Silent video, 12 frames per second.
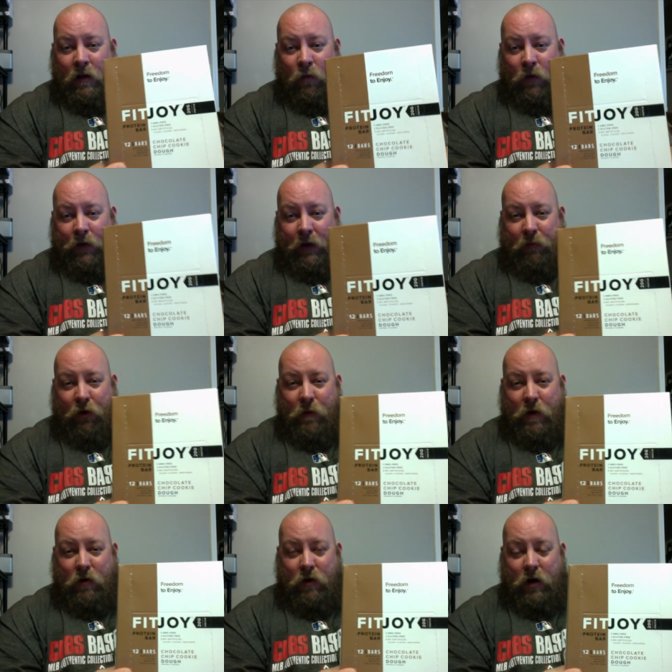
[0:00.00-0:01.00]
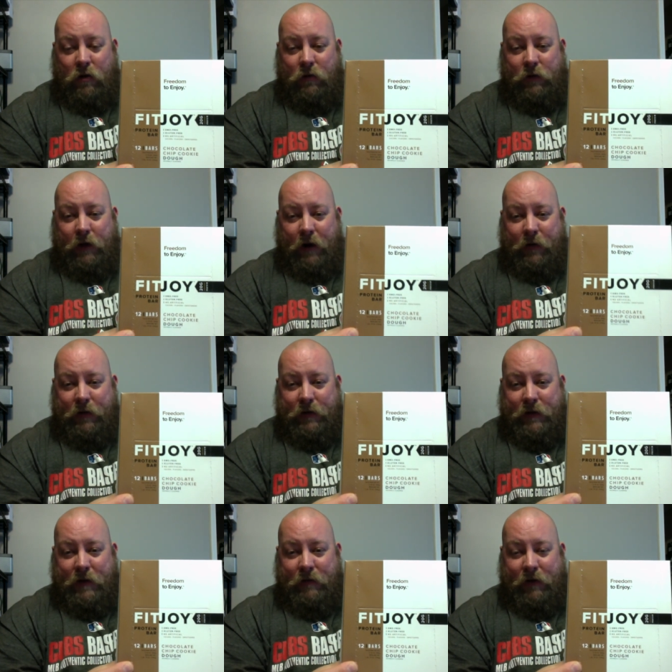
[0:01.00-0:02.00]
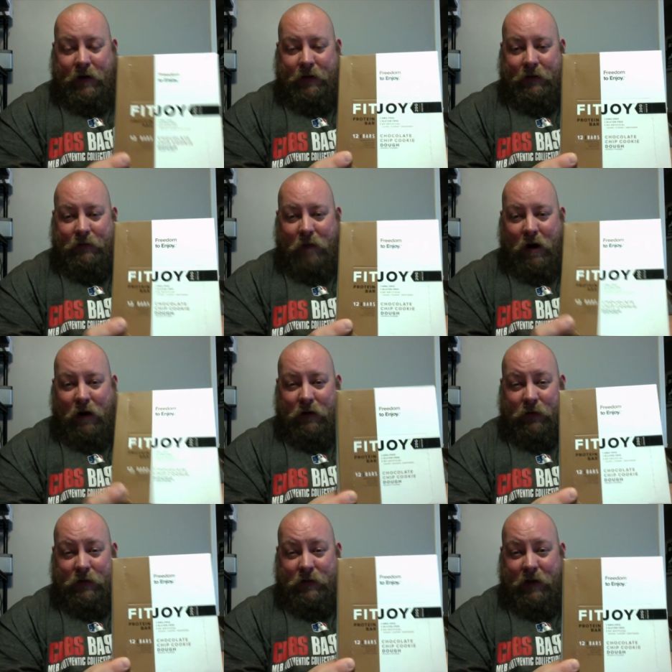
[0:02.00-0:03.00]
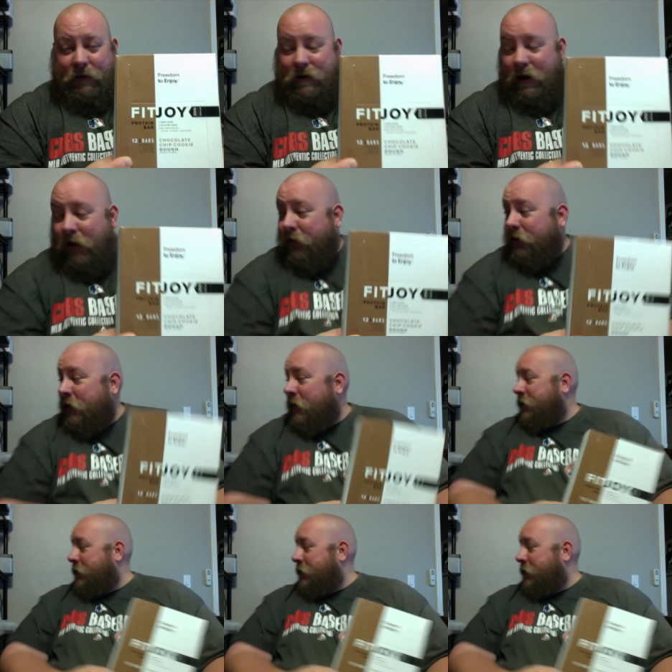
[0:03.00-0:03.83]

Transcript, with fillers: with a promo code that I received. I got this box for seven dollars.